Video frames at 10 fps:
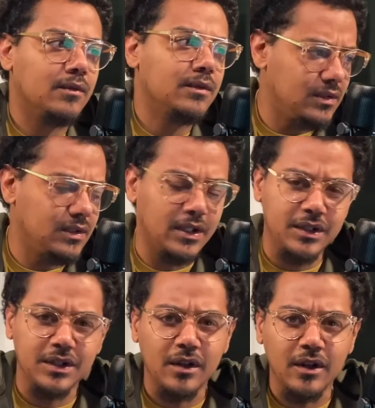Y'all need
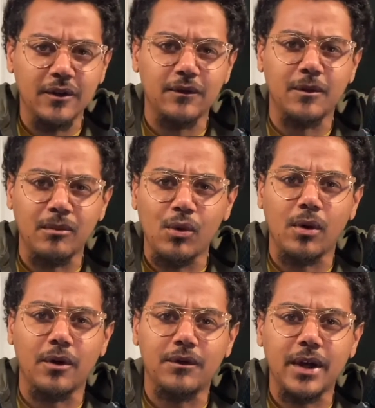to live for more
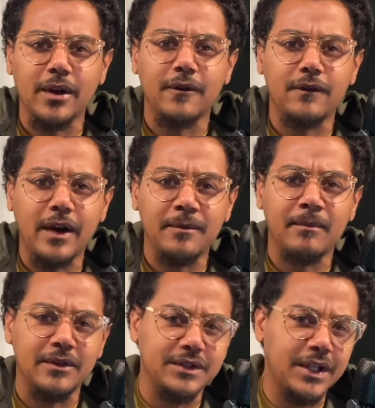if you out here fighting
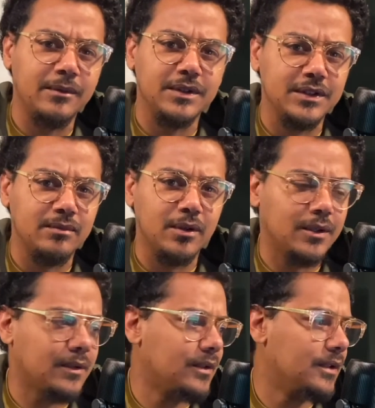about sandwiches, bro.
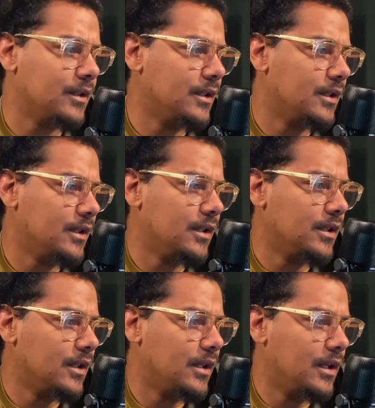
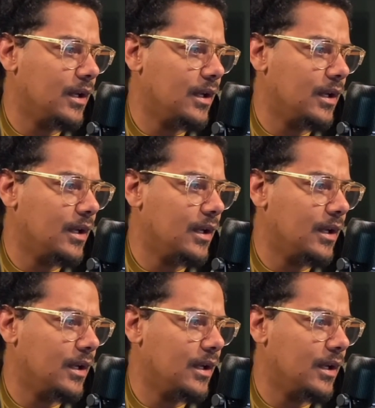A